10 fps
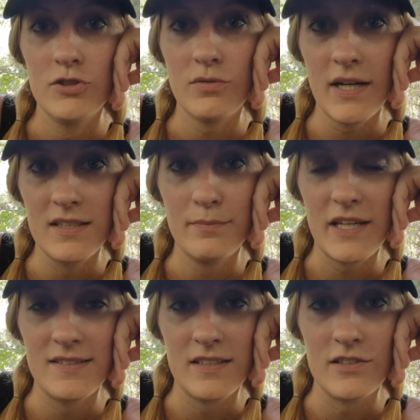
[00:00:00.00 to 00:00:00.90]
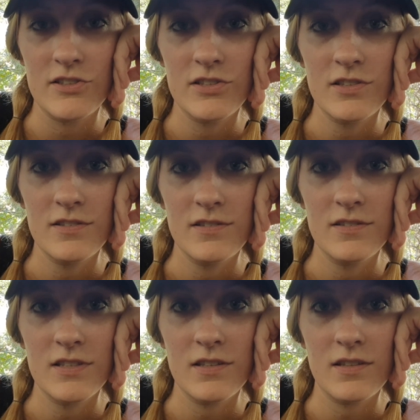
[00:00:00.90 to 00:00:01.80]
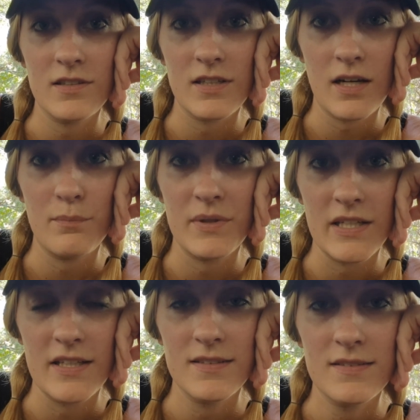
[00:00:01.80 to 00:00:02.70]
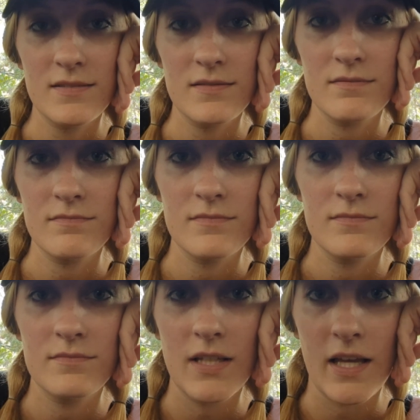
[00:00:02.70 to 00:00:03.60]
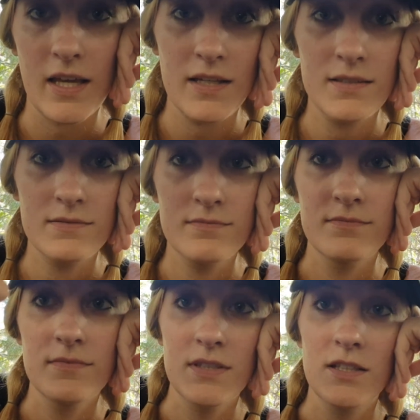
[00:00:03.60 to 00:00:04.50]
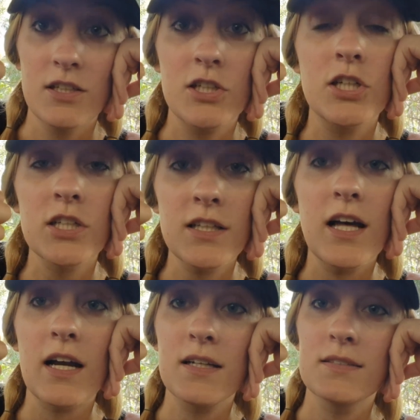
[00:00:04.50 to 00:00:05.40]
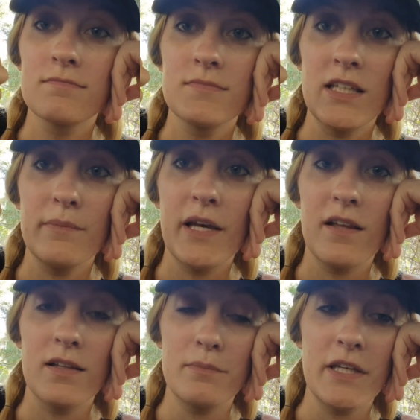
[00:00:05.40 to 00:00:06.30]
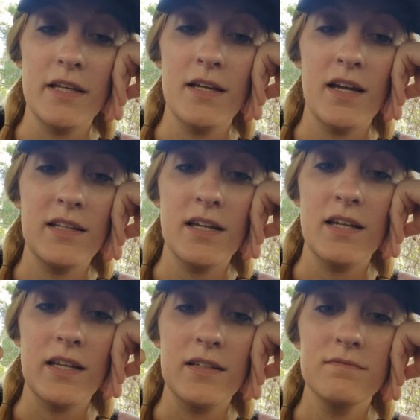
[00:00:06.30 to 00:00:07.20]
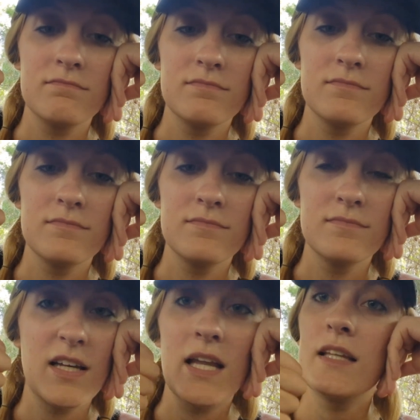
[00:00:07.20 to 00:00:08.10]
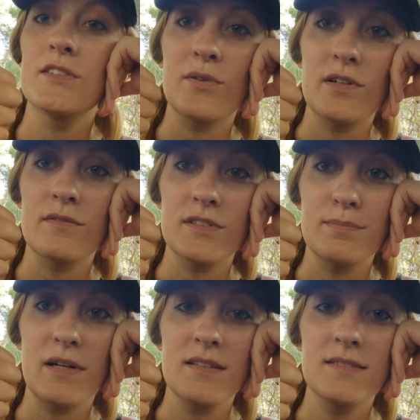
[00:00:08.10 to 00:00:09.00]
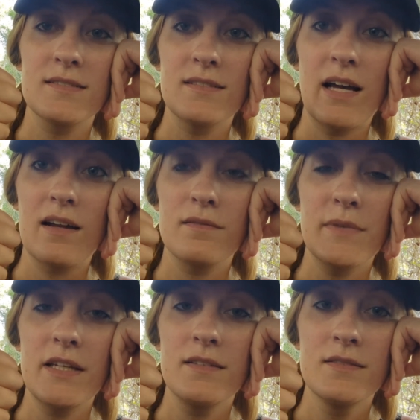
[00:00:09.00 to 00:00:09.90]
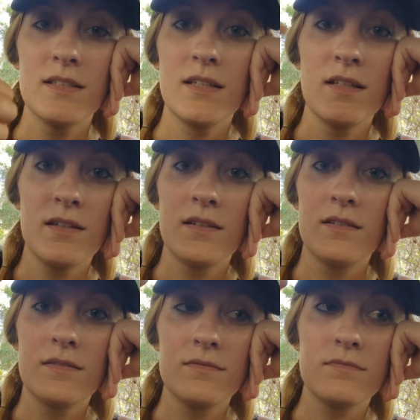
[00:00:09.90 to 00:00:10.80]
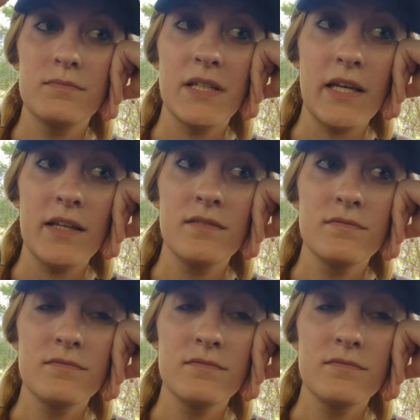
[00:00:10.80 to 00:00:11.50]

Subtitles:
Direct message to the companies. A, good luck emailing me and getting any sort of response out of me. B,